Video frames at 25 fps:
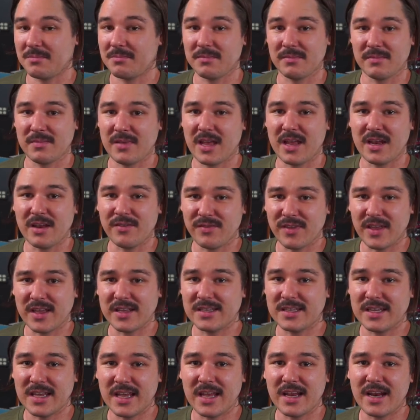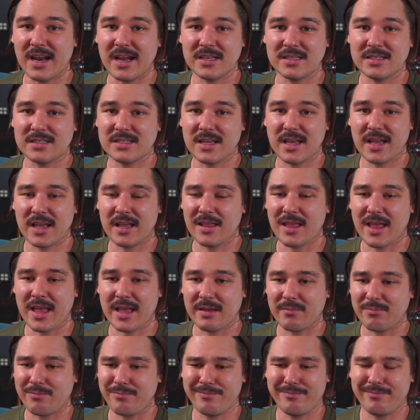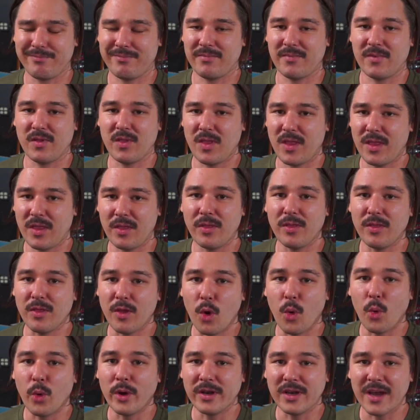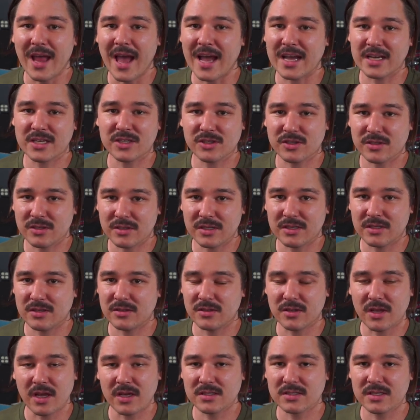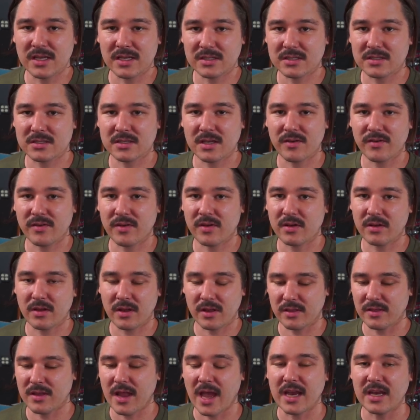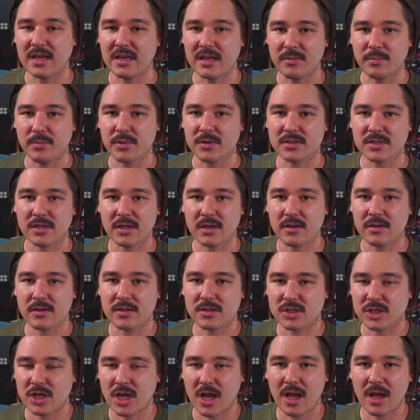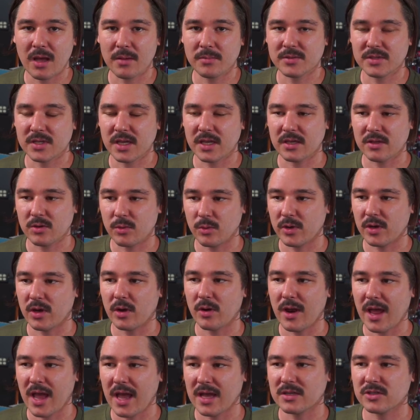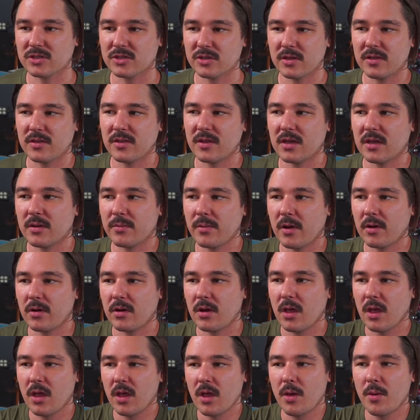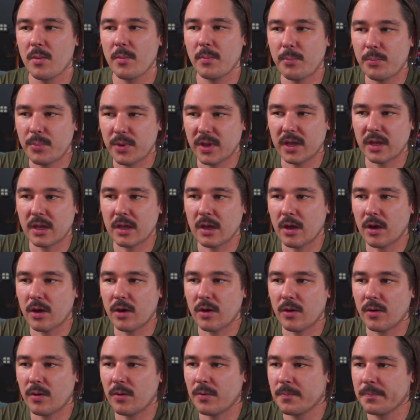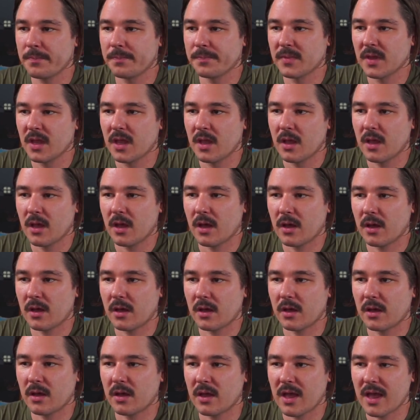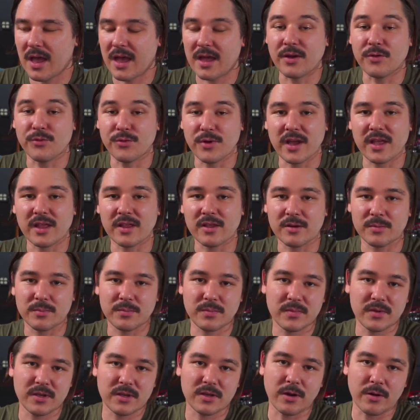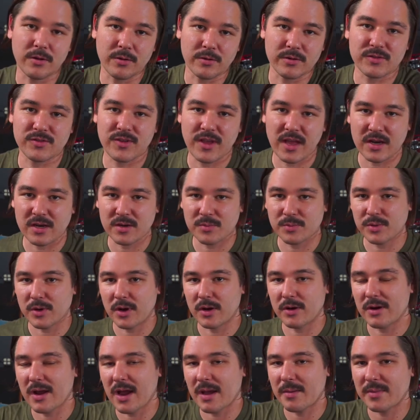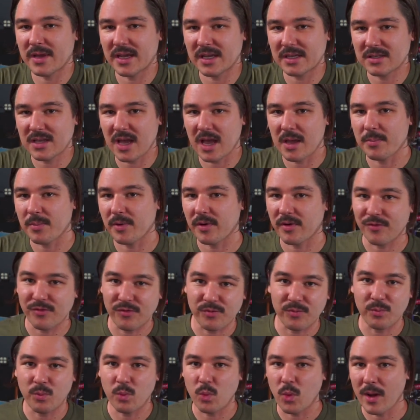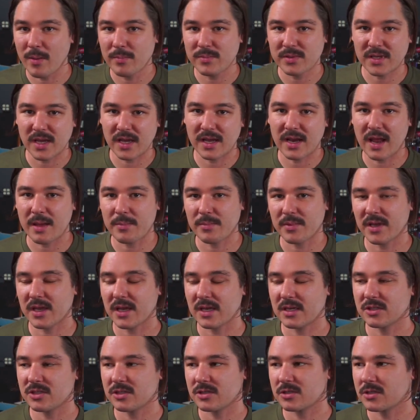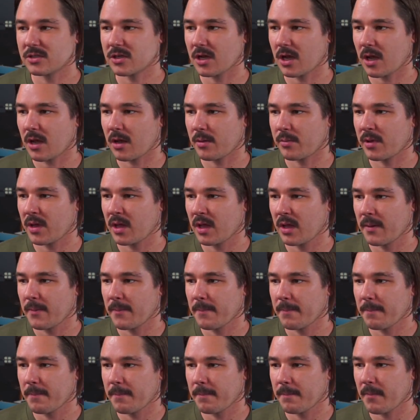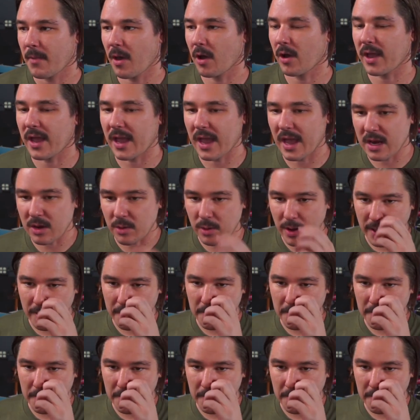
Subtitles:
and if they did, I'd say like no one actually does that stuff at 90% of the jobs. Like we don't actually think about big O at a regular, standard programming type of website application job. Okay, anyway,